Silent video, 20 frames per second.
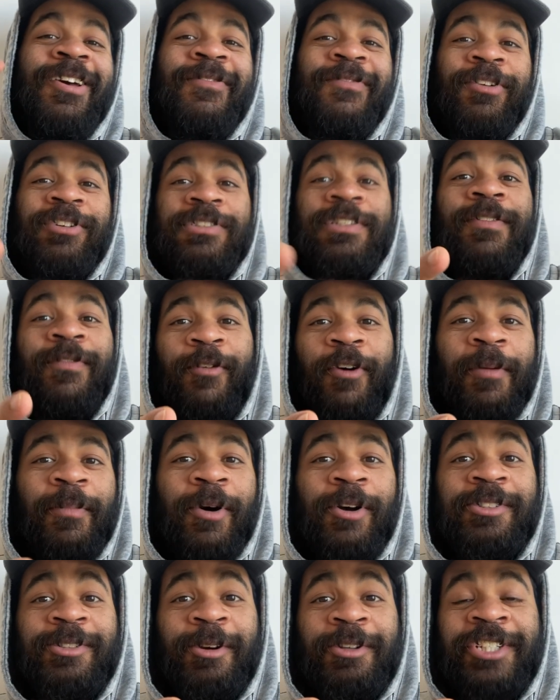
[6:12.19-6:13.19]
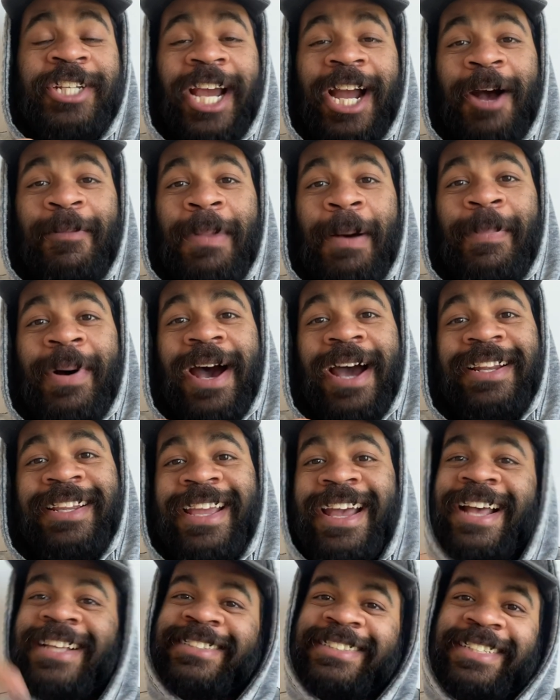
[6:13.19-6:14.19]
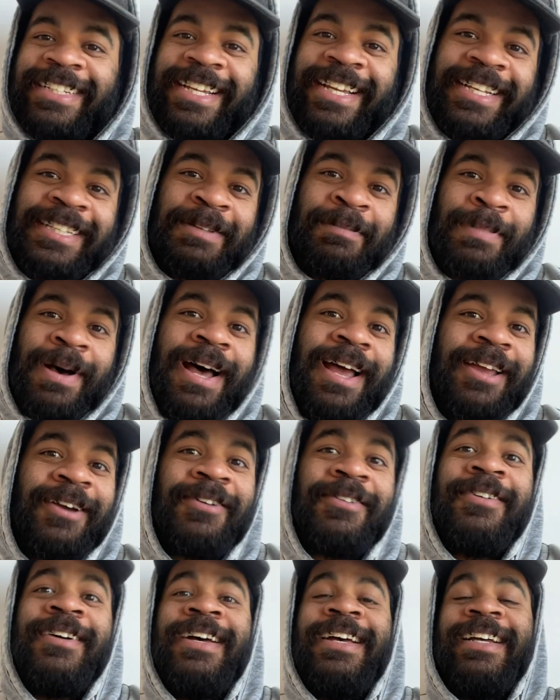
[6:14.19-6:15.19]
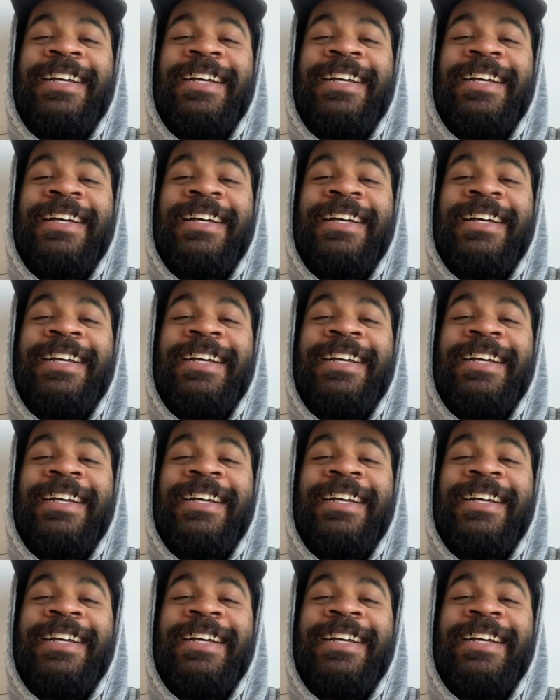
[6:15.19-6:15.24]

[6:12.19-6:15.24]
First and foremost, go check out my podcast, link in the bio.